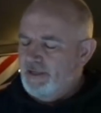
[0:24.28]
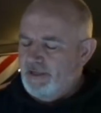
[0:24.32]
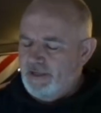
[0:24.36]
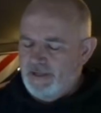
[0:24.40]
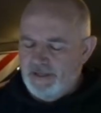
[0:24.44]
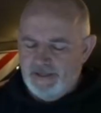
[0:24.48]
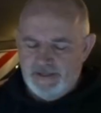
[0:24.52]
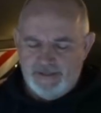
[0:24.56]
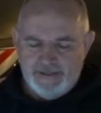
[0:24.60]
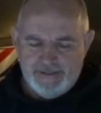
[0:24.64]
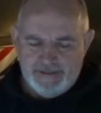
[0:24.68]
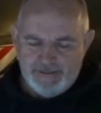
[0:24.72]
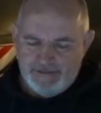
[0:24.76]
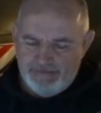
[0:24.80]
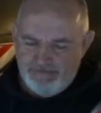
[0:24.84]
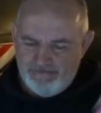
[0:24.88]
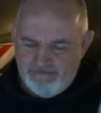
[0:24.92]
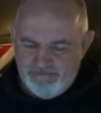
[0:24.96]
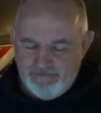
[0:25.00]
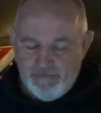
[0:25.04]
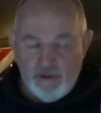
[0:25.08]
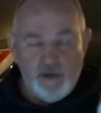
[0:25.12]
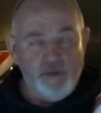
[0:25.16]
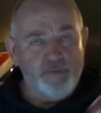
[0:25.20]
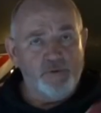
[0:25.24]
I
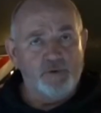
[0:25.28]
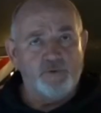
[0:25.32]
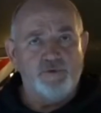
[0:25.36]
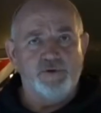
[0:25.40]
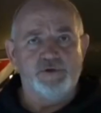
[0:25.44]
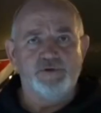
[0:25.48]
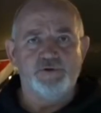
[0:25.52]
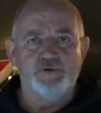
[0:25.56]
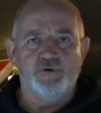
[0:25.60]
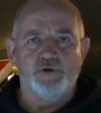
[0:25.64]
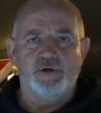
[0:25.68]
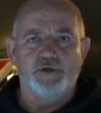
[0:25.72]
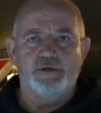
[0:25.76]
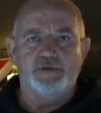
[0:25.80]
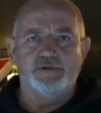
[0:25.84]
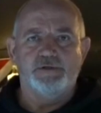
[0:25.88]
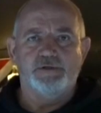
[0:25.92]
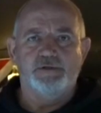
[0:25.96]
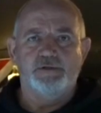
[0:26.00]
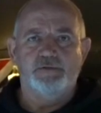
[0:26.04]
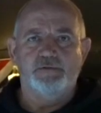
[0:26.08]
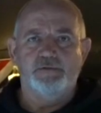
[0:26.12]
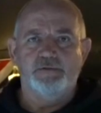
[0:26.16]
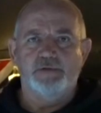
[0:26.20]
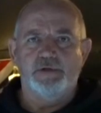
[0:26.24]
hope you're enjoying it
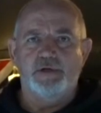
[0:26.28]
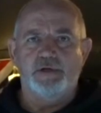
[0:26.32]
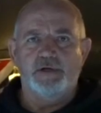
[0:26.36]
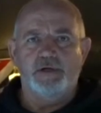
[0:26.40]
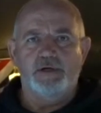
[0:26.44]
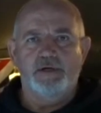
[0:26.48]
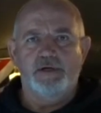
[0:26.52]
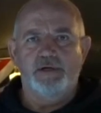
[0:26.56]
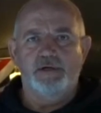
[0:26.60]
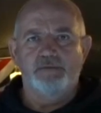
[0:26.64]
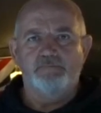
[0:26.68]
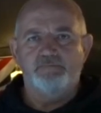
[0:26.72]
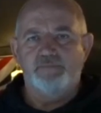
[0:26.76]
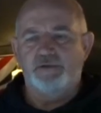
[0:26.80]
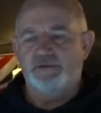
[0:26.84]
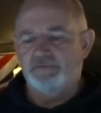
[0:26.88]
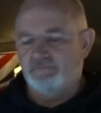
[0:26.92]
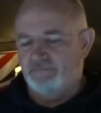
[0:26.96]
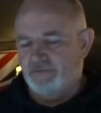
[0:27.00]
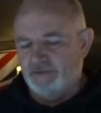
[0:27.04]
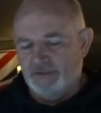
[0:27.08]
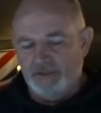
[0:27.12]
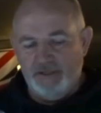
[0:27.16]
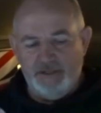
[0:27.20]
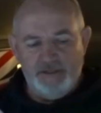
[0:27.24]
too. But
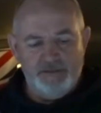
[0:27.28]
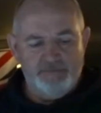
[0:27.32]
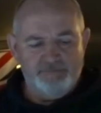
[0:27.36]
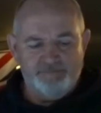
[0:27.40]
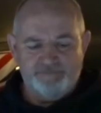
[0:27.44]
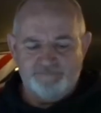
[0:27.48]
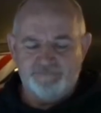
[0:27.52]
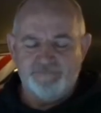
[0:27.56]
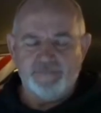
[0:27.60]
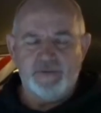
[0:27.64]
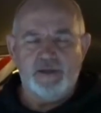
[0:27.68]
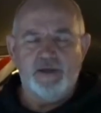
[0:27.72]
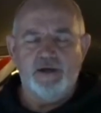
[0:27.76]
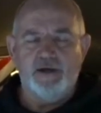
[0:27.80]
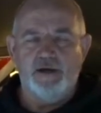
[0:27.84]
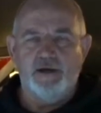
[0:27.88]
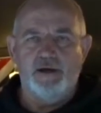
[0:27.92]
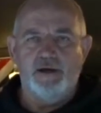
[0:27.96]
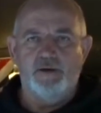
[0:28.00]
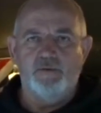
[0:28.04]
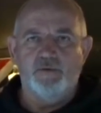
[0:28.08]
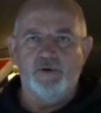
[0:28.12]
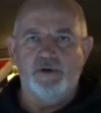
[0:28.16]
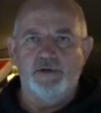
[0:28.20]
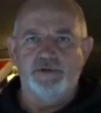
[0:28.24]
today
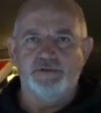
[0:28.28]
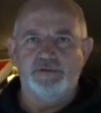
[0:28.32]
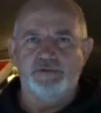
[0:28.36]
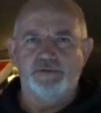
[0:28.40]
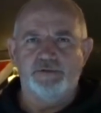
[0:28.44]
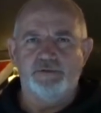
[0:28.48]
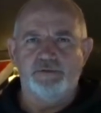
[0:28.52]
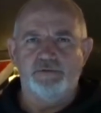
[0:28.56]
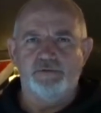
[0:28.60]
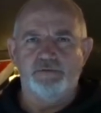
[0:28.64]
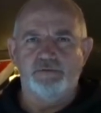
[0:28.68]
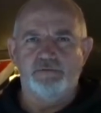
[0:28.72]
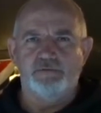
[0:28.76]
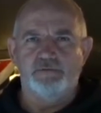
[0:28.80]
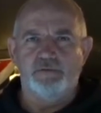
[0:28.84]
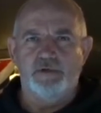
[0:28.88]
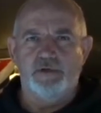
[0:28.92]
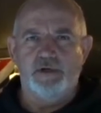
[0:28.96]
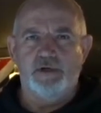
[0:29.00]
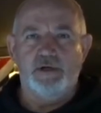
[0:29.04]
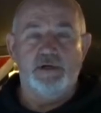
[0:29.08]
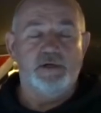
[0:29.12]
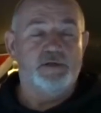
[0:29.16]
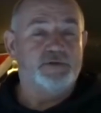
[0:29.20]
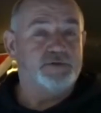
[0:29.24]
we're going to
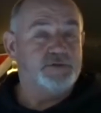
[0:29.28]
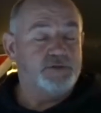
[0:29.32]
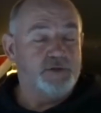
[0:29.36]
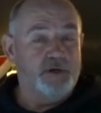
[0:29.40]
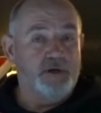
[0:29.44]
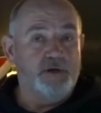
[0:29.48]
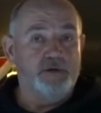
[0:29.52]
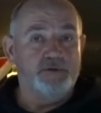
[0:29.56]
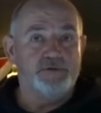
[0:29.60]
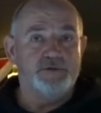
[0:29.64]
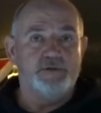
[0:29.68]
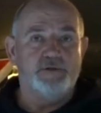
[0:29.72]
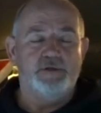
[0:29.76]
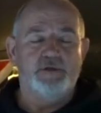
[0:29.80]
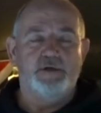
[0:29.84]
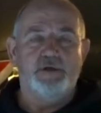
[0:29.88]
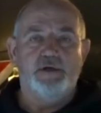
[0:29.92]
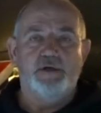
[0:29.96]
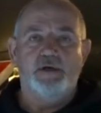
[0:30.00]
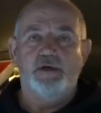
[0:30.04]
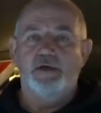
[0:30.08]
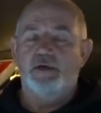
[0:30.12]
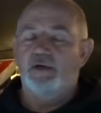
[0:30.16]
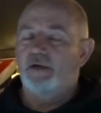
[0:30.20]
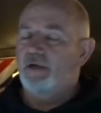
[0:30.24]
start
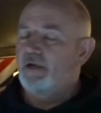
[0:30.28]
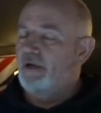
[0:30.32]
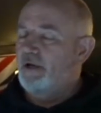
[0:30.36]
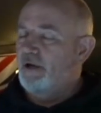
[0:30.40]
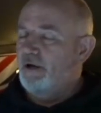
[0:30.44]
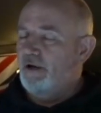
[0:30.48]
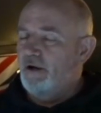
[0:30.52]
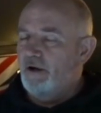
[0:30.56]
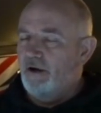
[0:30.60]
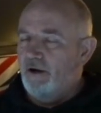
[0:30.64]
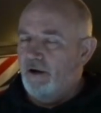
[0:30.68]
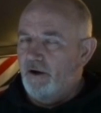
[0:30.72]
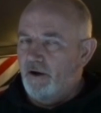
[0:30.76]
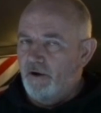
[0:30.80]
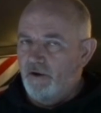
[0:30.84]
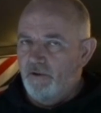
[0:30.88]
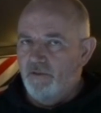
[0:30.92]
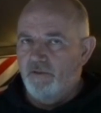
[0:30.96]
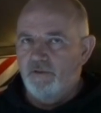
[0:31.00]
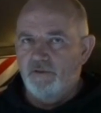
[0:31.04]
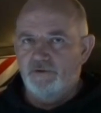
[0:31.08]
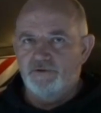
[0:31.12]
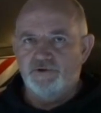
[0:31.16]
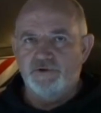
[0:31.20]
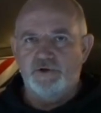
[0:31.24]

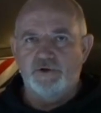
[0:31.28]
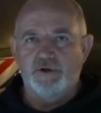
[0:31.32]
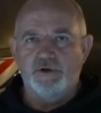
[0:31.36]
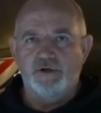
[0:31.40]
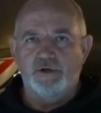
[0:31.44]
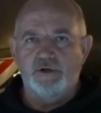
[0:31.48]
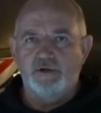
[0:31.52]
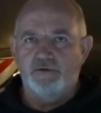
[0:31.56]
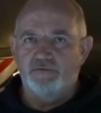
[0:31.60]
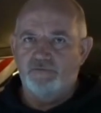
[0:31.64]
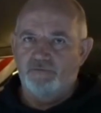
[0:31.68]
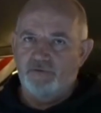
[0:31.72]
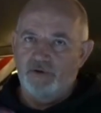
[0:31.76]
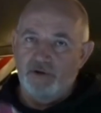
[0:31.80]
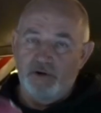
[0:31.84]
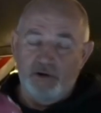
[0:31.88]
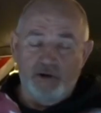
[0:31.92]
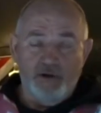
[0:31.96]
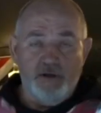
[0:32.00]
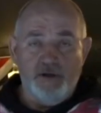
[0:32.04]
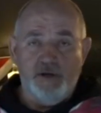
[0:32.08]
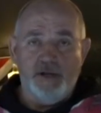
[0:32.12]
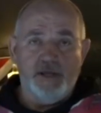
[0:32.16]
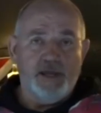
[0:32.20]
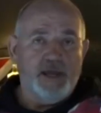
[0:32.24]
on the journey of
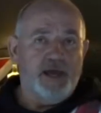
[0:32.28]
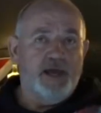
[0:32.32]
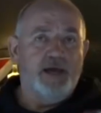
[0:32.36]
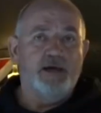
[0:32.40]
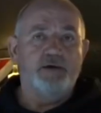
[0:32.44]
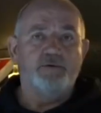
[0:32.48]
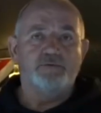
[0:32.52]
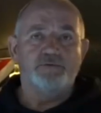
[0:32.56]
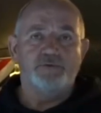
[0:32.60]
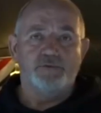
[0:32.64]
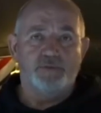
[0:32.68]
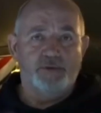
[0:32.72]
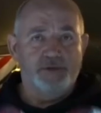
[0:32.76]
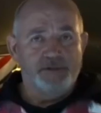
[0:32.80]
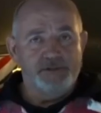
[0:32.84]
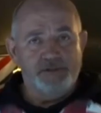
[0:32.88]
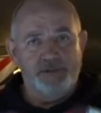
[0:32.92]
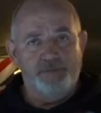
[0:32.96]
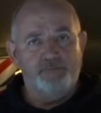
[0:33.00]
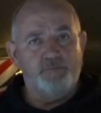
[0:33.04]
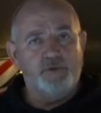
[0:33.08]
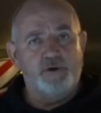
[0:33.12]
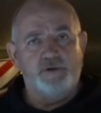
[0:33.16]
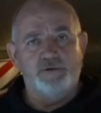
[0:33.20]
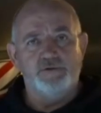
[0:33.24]
learning how to actually
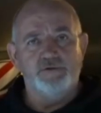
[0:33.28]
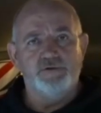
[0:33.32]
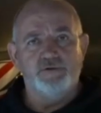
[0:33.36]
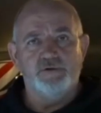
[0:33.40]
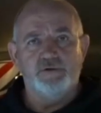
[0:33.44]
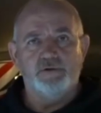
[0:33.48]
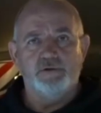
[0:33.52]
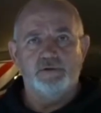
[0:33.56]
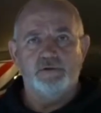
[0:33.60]
punch.